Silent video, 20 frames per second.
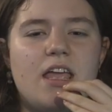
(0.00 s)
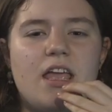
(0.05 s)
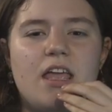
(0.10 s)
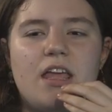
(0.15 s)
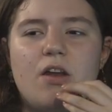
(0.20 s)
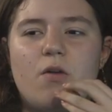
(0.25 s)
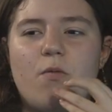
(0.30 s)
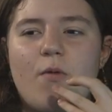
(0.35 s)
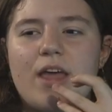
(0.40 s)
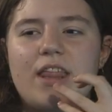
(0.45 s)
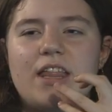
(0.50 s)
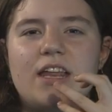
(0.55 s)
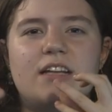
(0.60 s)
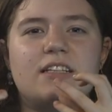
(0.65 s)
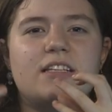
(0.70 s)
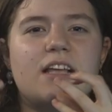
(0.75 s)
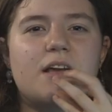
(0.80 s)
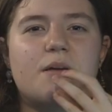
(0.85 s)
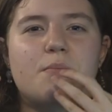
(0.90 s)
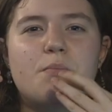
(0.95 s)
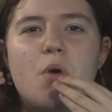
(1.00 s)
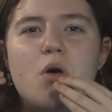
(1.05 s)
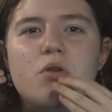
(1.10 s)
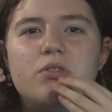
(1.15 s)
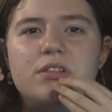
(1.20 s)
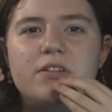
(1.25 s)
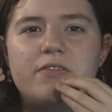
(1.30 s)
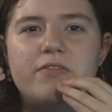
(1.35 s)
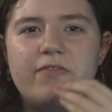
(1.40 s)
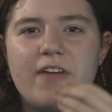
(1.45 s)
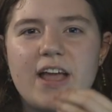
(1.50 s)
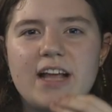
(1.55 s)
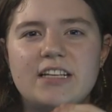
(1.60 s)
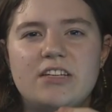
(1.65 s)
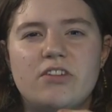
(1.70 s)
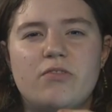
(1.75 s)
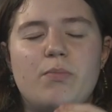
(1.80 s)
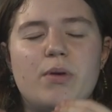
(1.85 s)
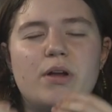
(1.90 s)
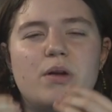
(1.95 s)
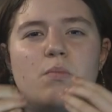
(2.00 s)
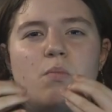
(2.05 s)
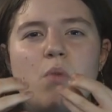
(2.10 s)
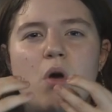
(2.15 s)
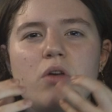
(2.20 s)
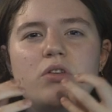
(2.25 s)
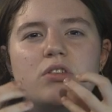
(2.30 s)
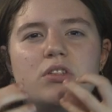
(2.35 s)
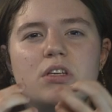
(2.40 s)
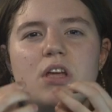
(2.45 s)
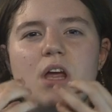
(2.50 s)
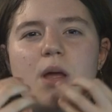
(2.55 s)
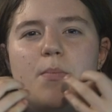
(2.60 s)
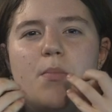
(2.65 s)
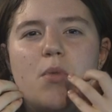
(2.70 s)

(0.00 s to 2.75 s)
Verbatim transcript: in a way that is like most effective but most